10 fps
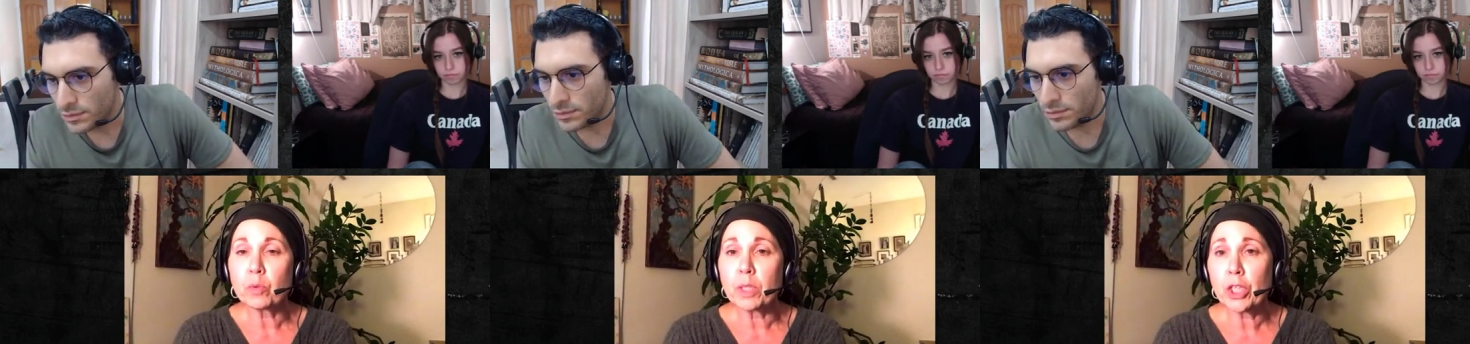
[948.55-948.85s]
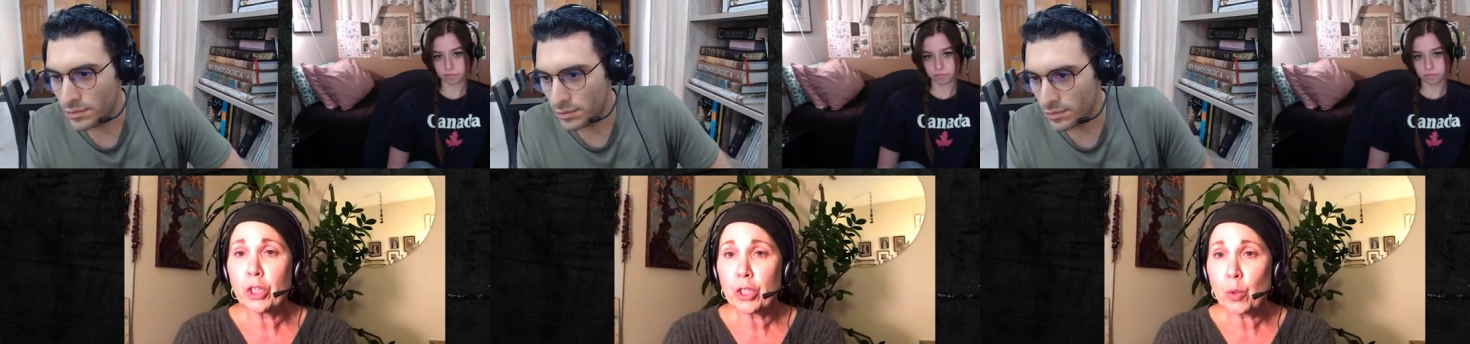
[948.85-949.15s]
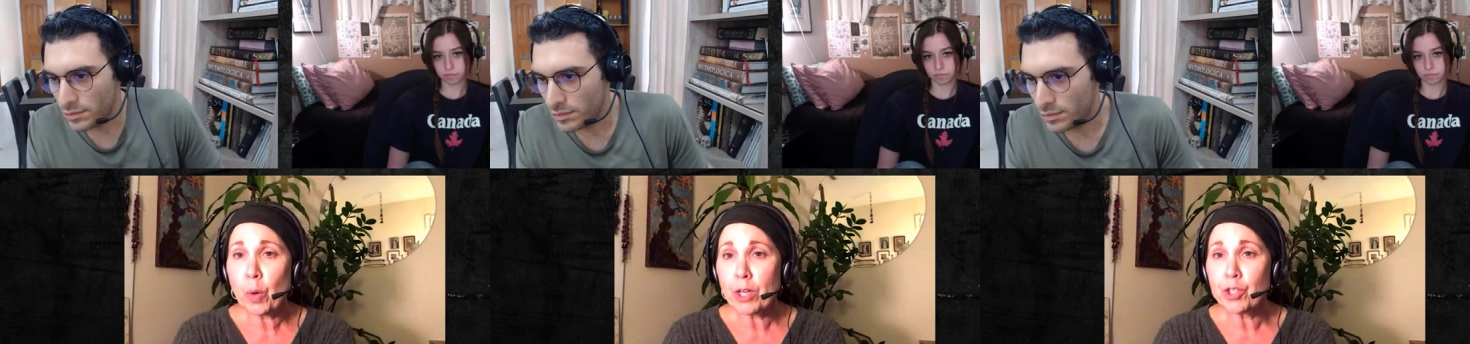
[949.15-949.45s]
Speaker 1: is a really
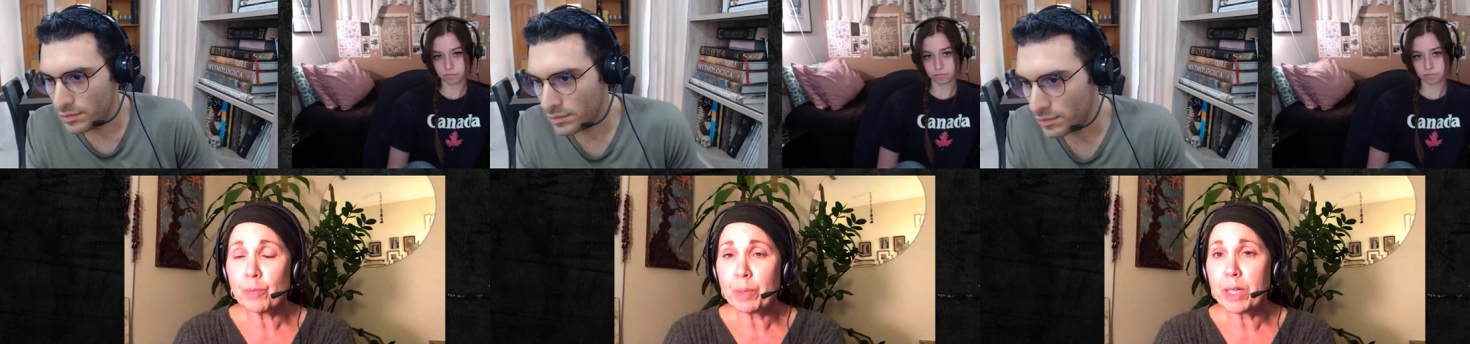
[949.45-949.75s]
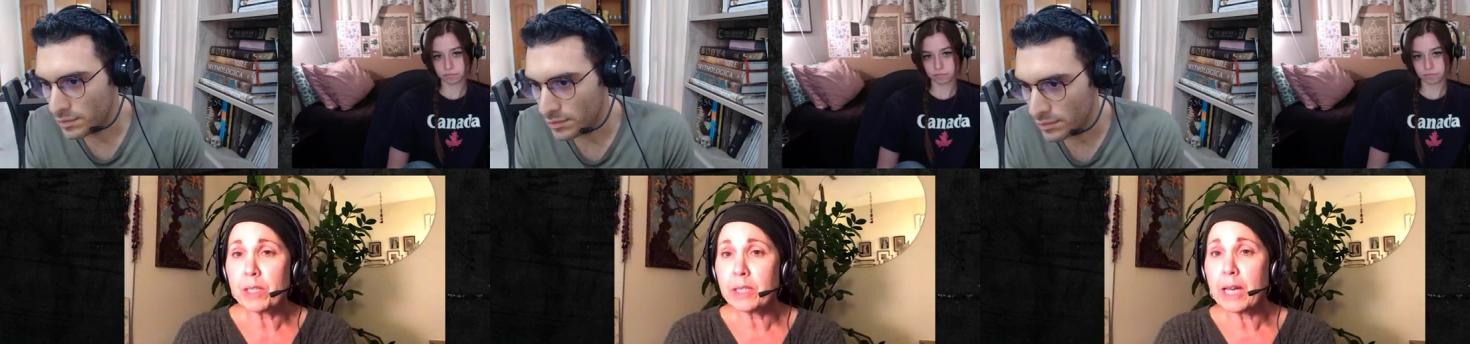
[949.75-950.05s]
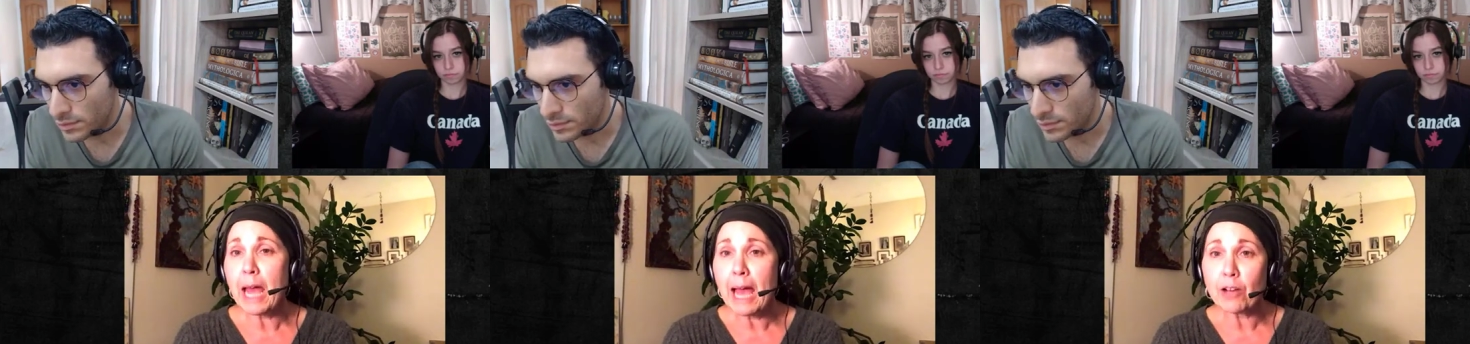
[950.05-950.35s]
good question
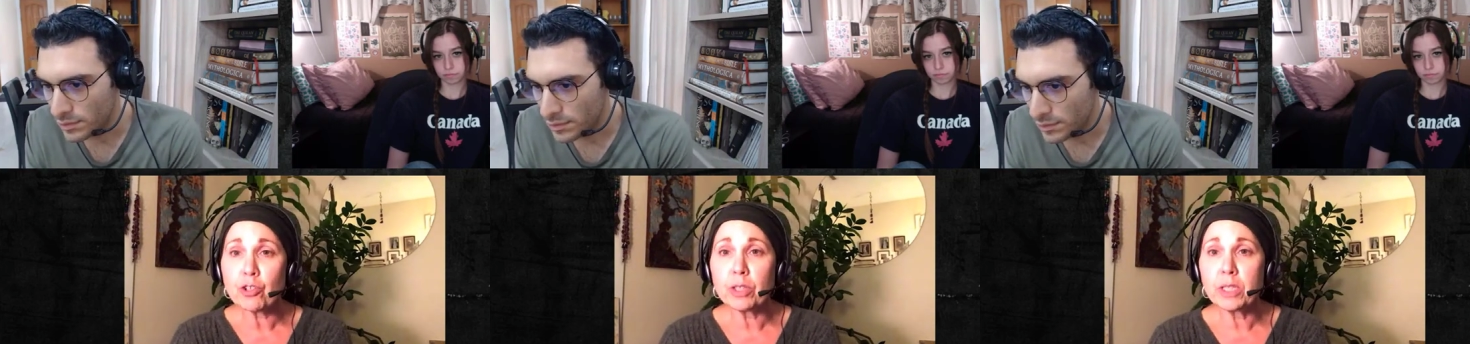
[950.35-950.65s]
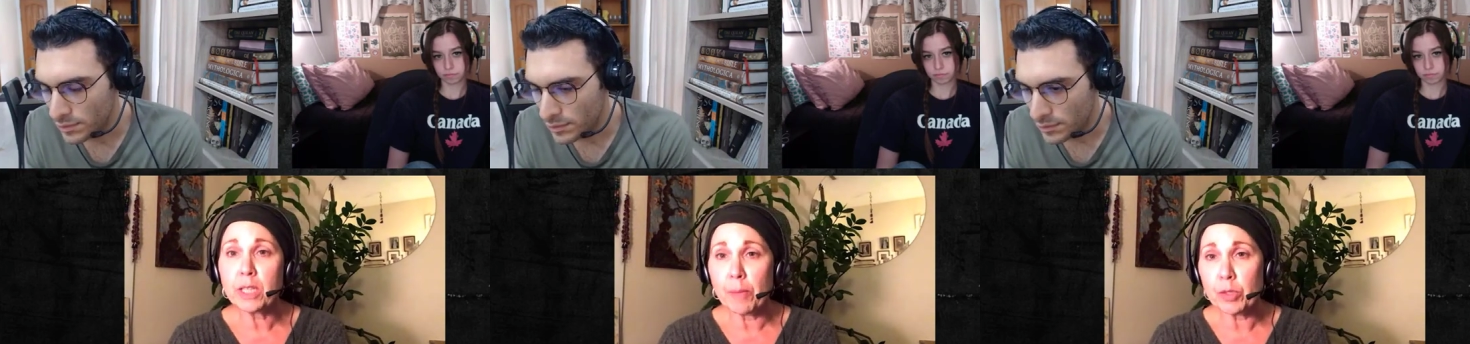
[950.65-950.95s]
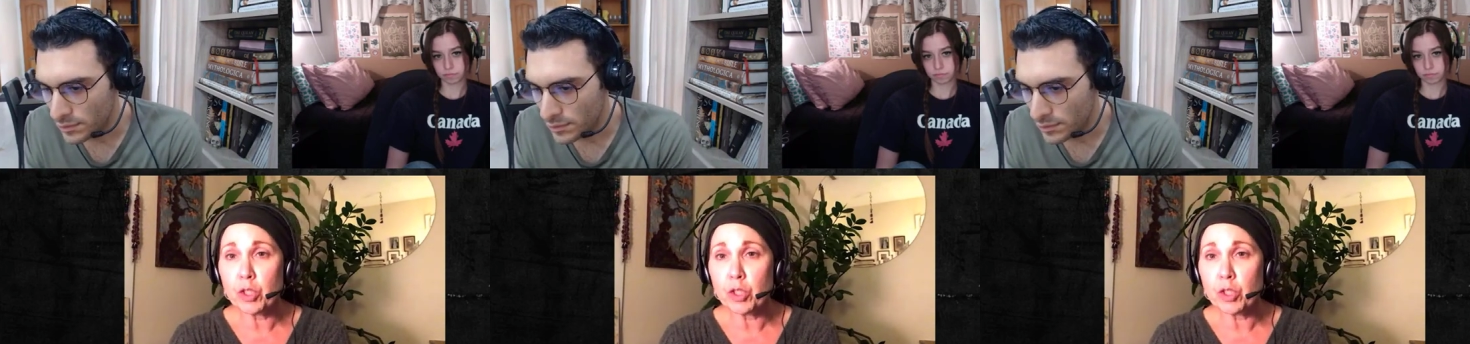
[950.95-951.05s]
because it actually